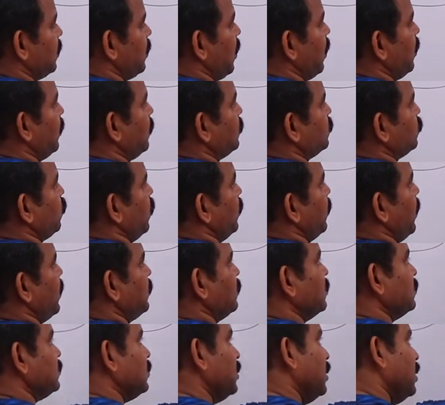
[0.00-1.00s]
current is going
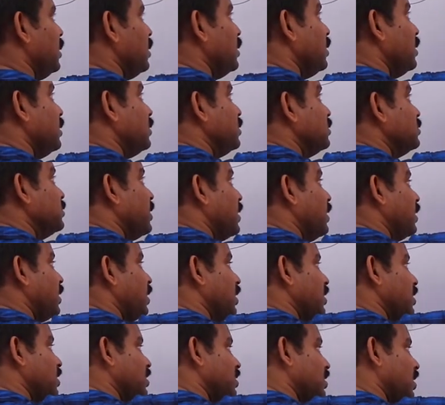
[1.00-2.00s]
like this, it is
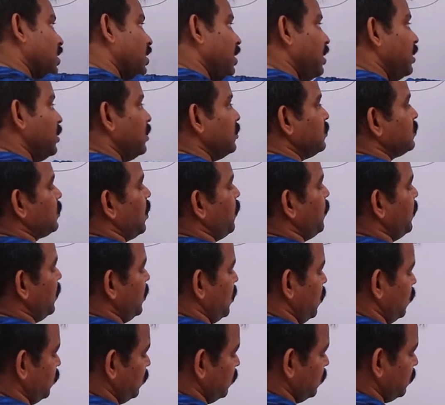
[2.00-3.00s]
entering here and it is
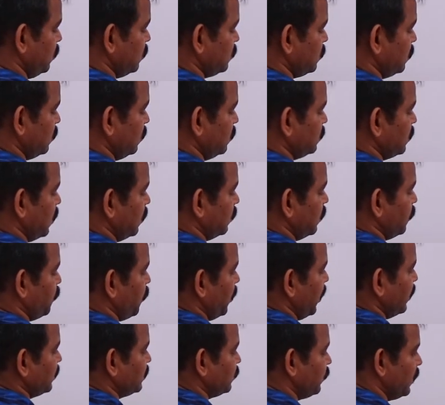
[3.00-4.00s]
coming out. So these are the
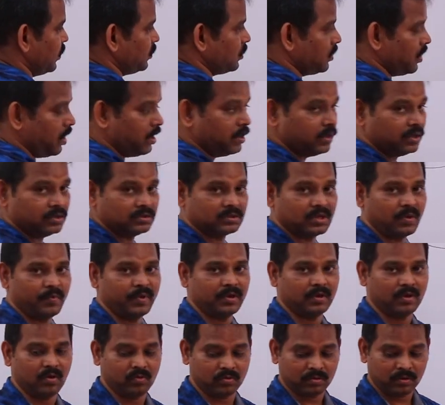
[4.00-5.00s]
points where the current is
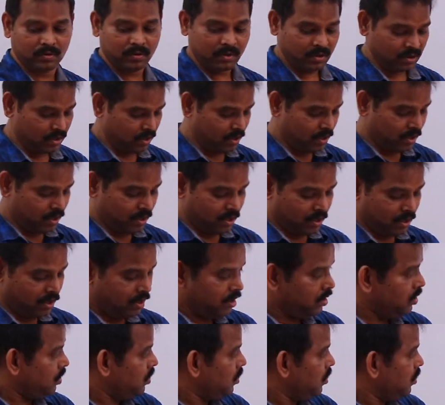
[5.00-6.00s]
coming out.
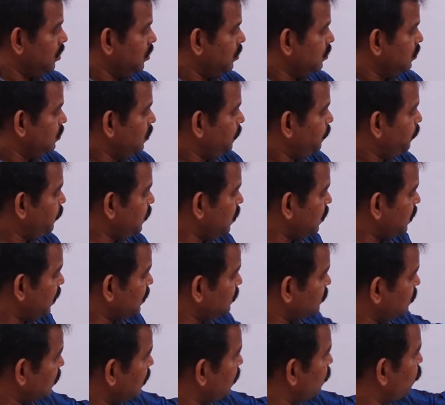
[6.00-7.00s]
If you
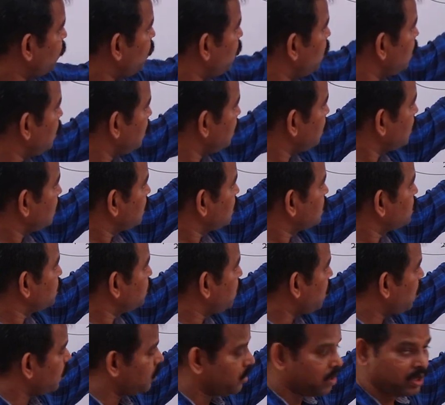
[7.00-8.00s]
consider only that
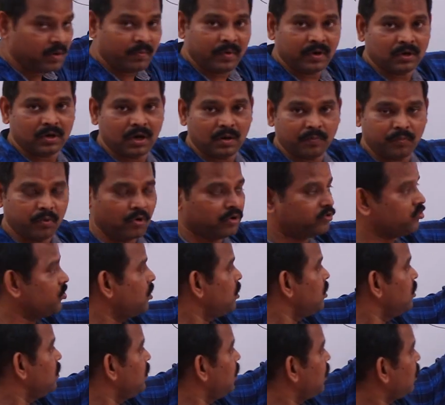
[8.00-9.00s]
small elemental
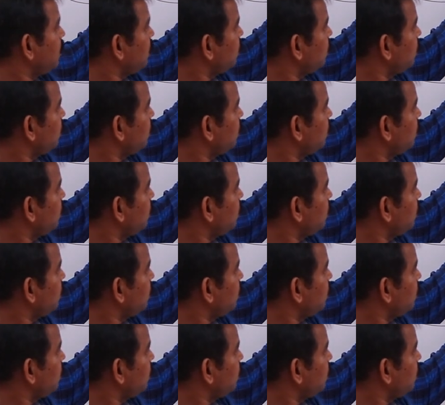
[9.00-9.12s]
portion here,